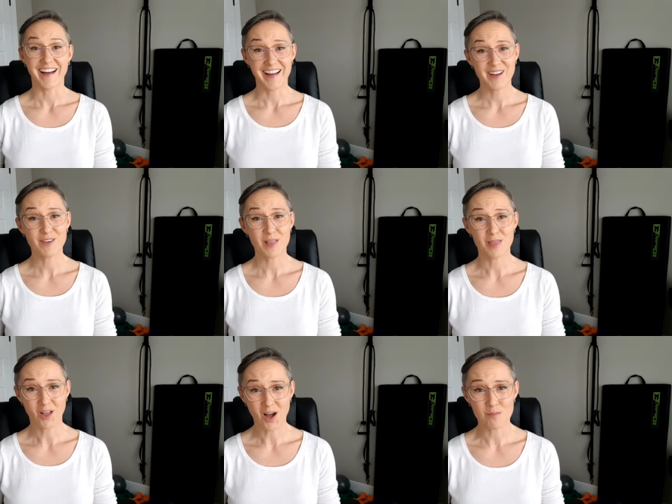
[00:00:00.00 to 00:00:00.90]
I have a
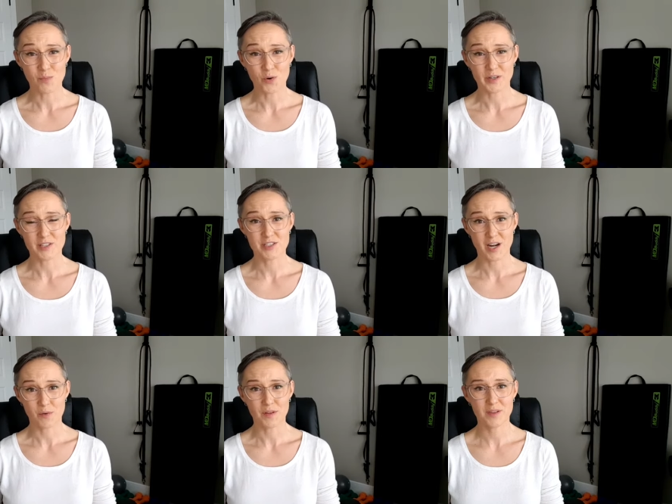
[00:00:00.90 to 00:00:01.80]
lot more to
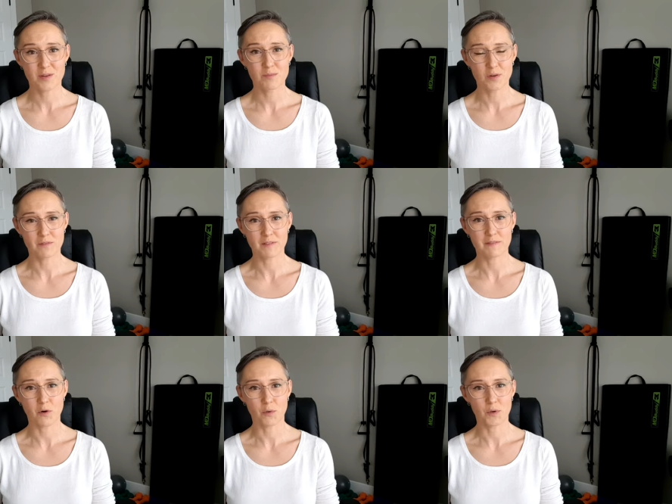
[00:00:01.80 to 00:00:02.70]
share with you moving
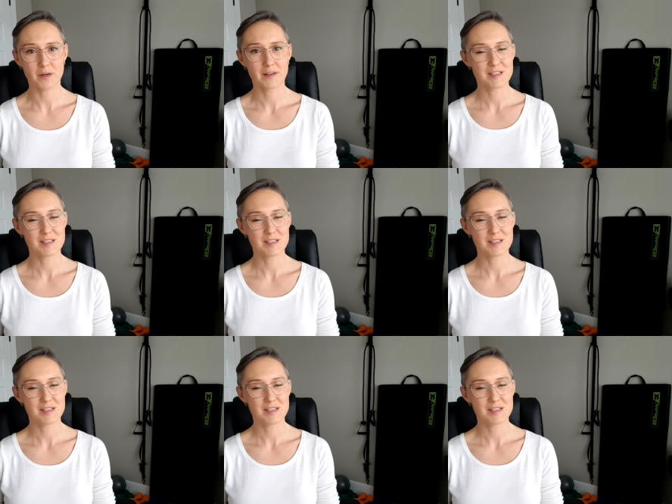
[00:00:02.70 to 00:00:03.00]
forward,